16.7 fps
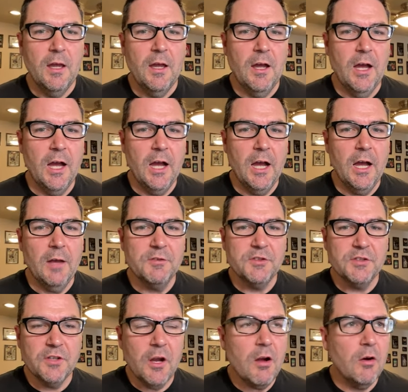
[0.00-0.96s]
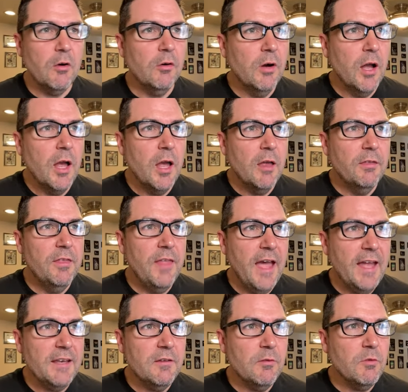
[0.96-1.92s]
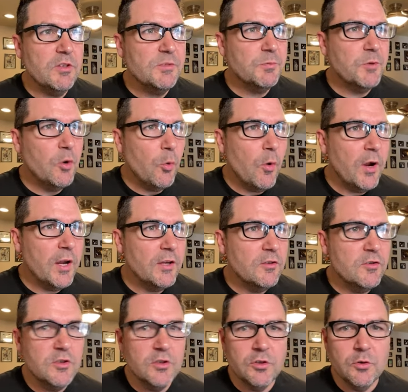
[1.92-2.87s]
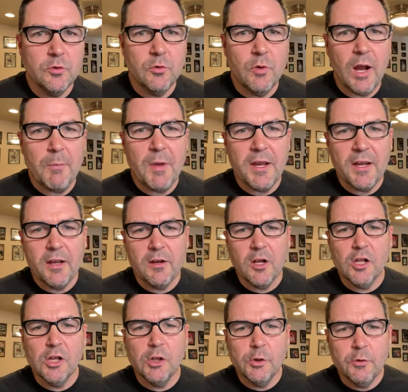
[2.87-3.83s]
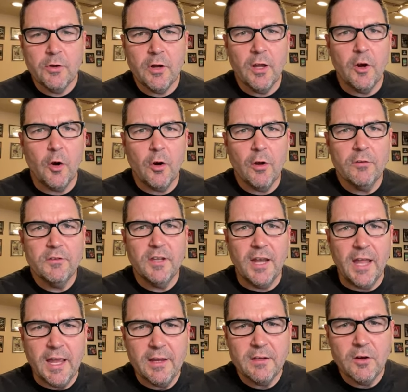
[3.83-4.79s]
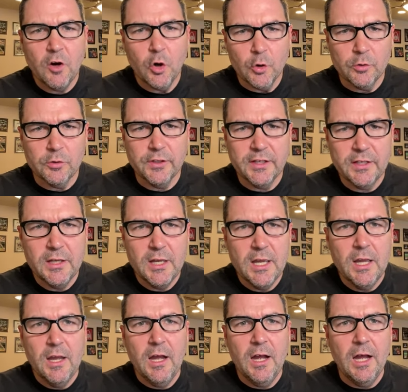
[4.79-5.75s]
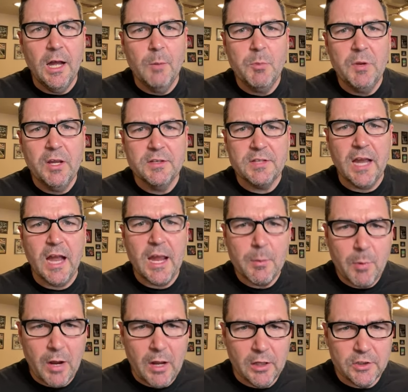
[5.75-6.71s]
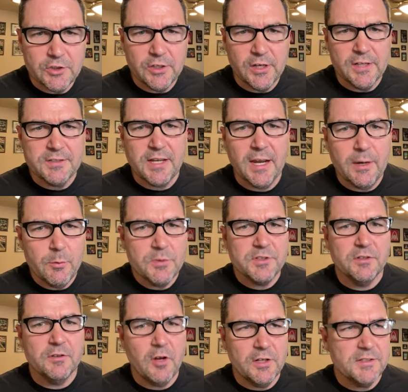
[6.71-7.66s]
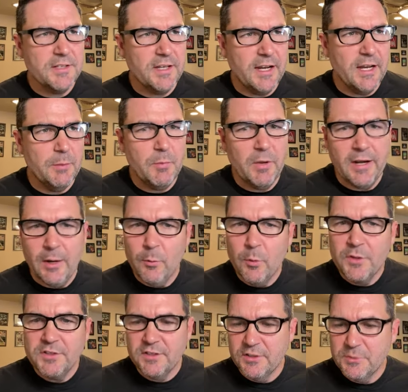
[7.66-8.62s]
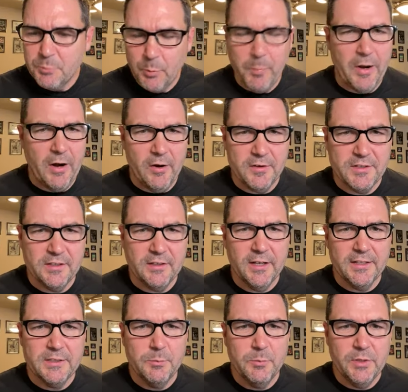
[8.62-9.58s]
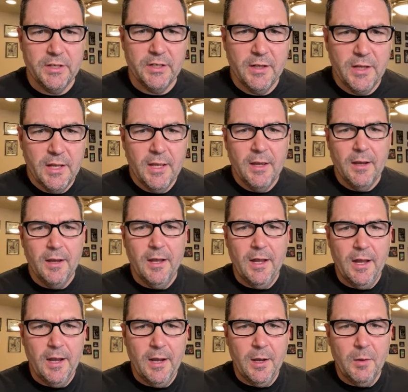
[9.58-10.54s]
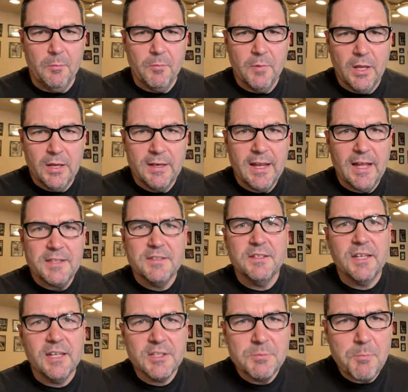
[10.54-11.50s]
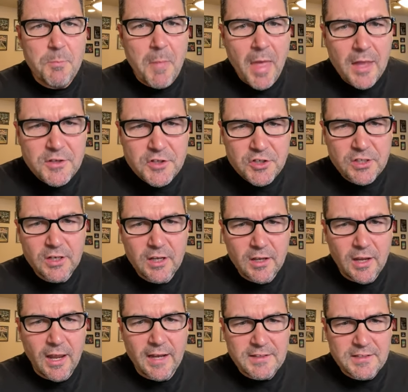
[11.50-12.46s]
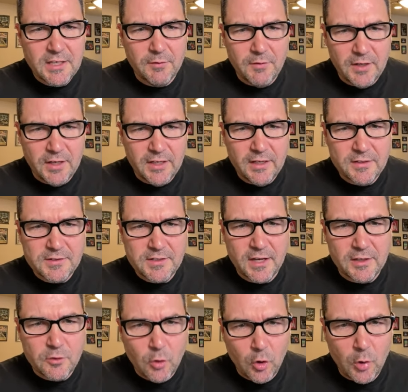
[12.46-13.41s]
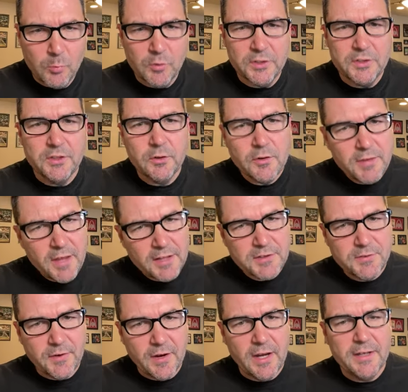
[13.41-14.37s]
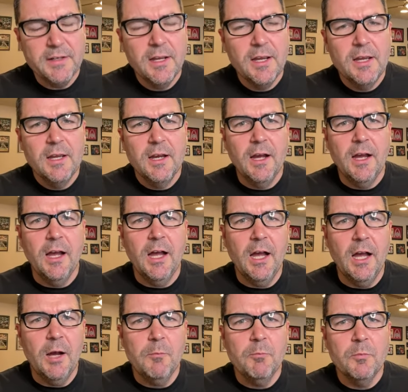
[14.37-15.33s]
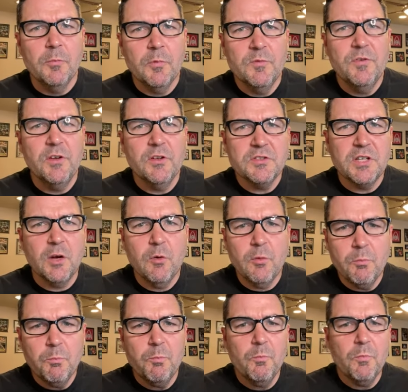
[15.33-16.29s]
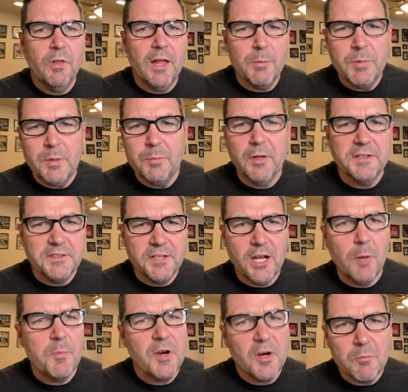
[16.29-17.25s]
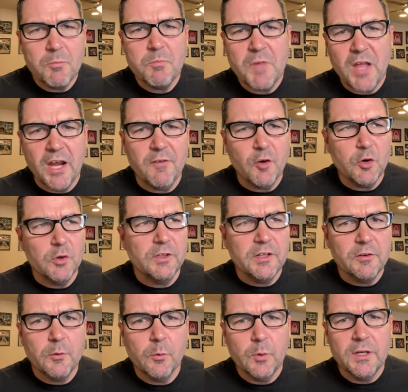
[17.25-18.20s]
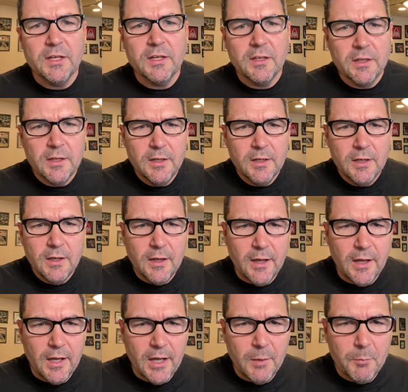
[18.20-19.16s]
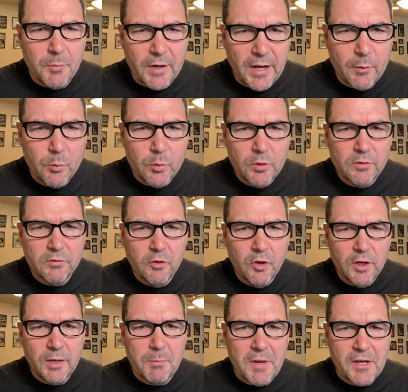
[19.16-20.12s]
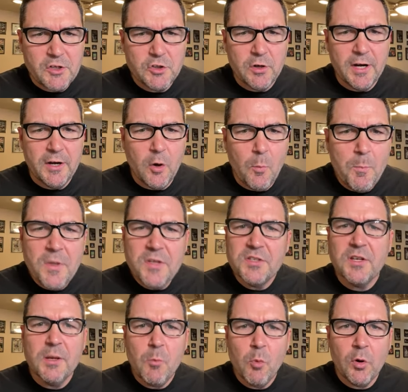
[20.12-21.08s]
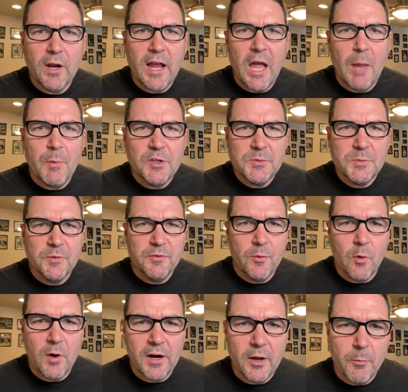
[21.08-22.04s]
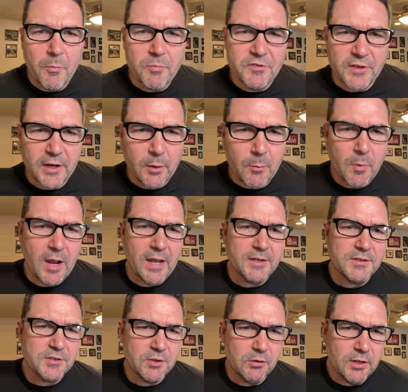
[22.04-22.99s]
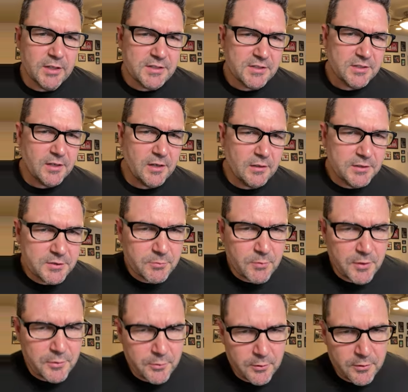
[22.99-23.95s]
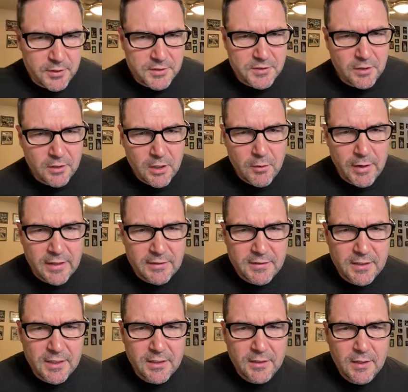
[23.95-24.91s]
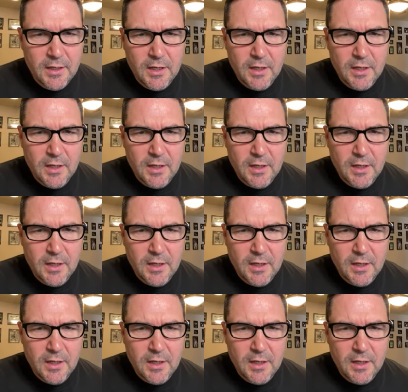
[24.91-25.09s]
So that is going to, I might conclude today early because I apologize. I wasn't on time and I wasn't as prepared as I'd like to be. Not seeing as much activity as I normally do, and that's fine. It feels like a lot of people like to come here kind of earlier in the week. But I will look and make sure I don't miss any more comments before I say goodbye. So let's run through these. Hello, Anthony.